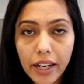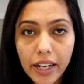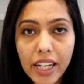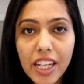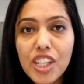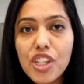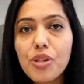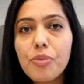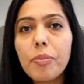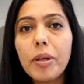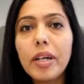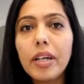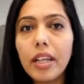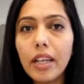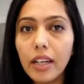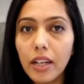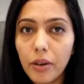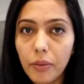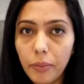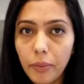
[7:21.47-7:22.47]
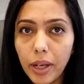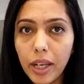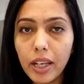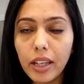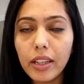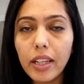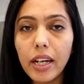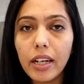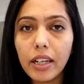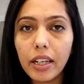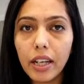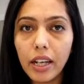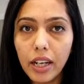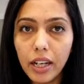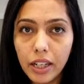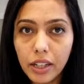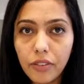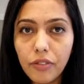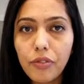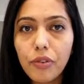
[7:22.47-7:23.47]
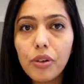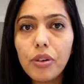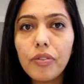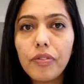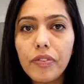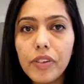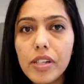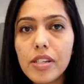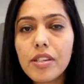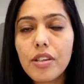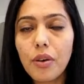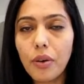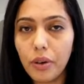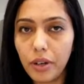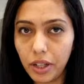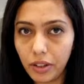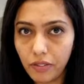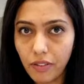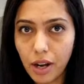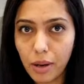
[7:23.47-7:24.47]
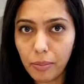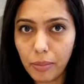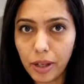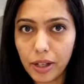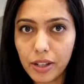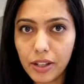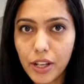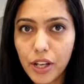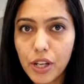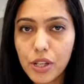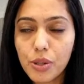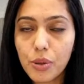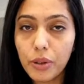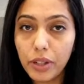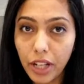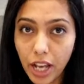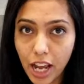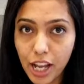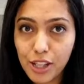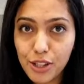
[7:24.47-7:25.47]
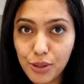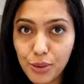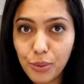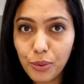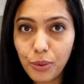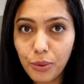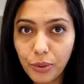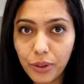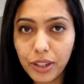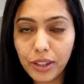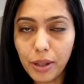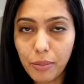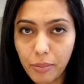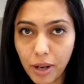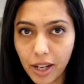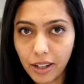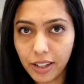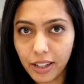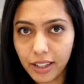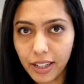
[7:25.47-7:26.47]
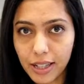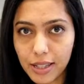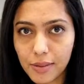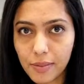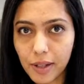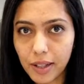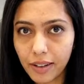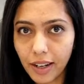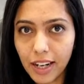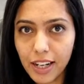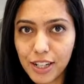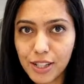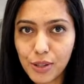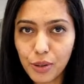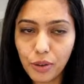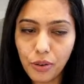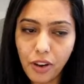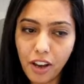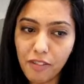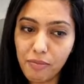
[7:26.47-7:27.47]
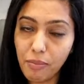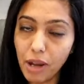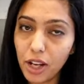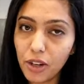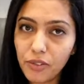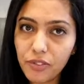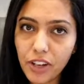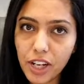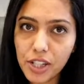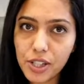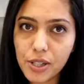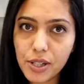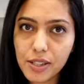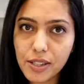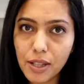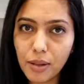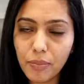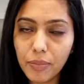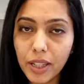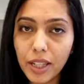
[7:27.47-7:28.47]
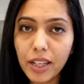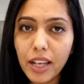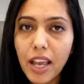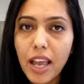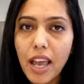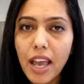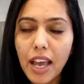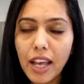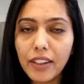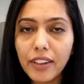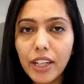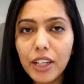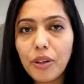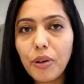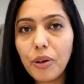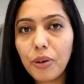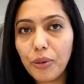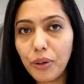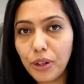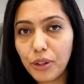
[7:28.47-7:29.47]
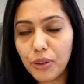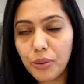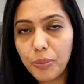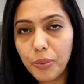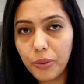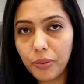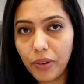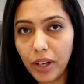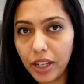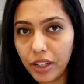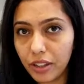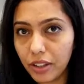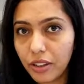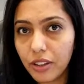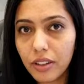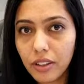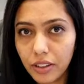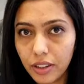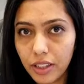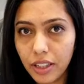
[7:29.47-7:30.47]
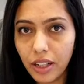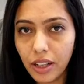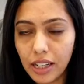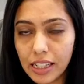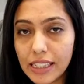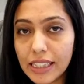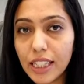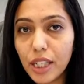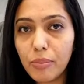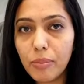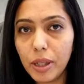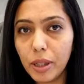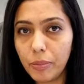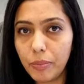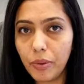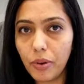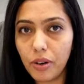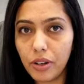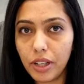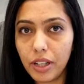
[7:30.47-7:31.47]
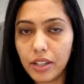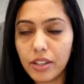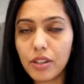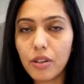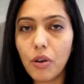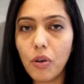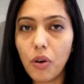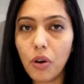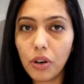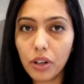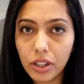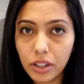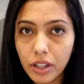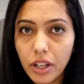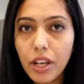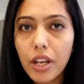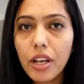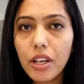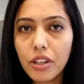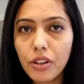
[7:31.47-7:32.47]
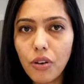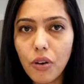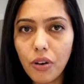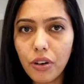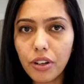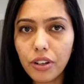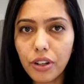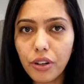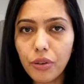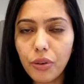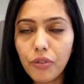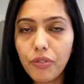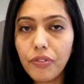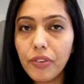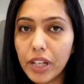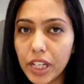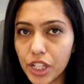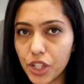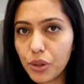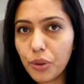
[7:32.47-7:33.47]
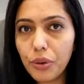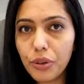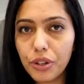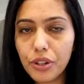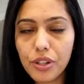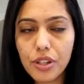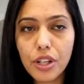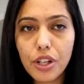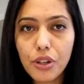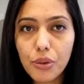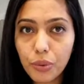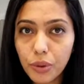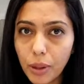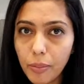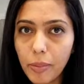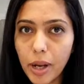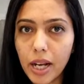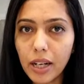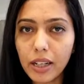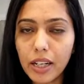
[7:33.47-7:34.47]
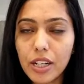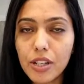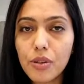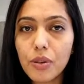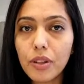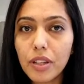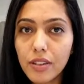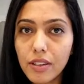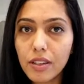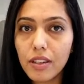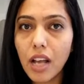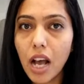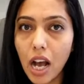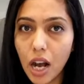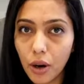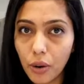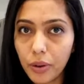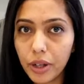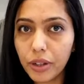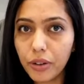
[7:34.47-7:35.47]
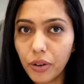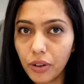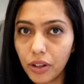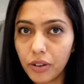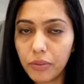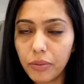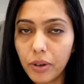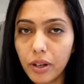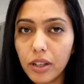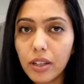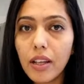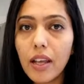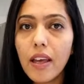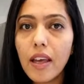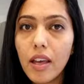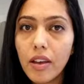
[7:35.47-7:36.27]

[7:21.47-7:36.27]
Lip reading: arrangement in a way that it fulfills your requirement. So it has to go in the market as well, right? So you have manufactured something, and then you're going to provide the ultimate products or your finished goods to the market. So this is how it's gonna work